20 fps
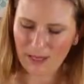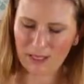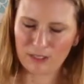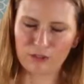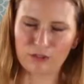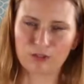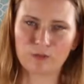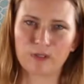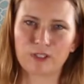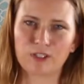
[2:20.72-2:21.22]
and
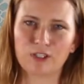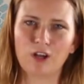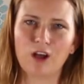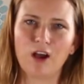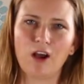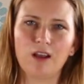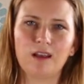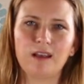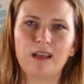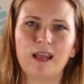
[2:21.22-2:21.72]
you switch it
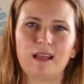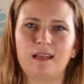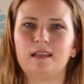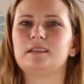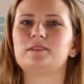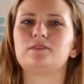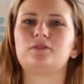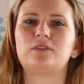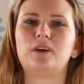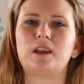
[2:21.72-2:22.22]
on and
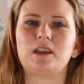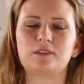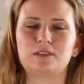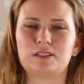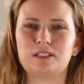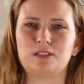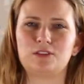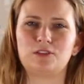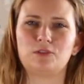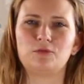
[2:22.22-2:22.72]
it
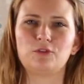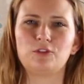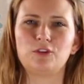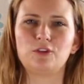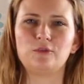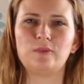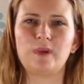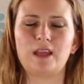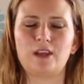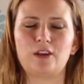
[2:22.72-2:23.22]
fragrances your
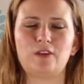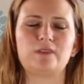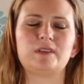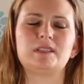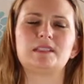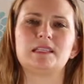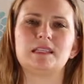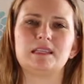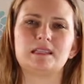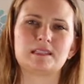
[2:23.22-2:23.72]
room, and
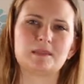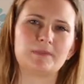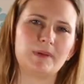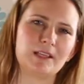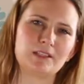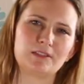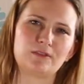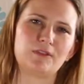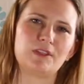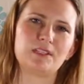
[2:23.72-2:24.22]
obviously the
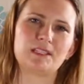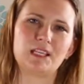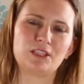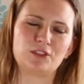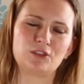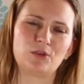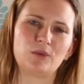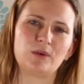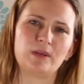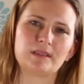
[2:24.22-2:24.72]
smells of the
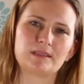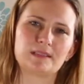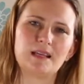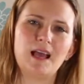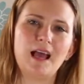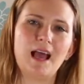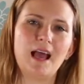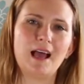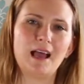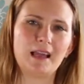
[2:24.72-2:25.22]
essential oils
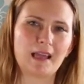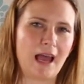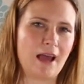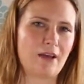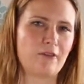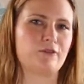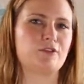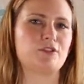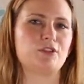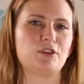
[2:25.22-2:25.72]

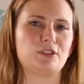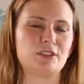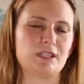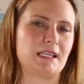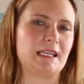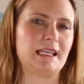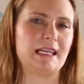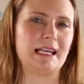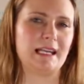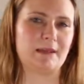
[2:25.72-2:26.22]
have
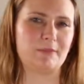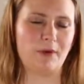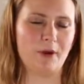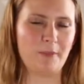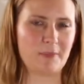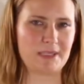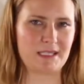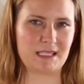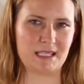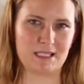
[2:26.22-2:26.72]
certain healing
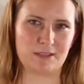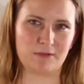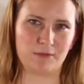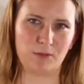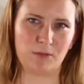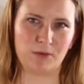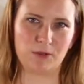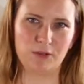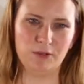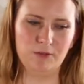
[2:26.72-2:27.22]
properties
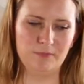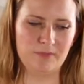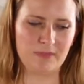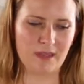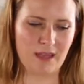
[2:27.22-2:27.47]
for you.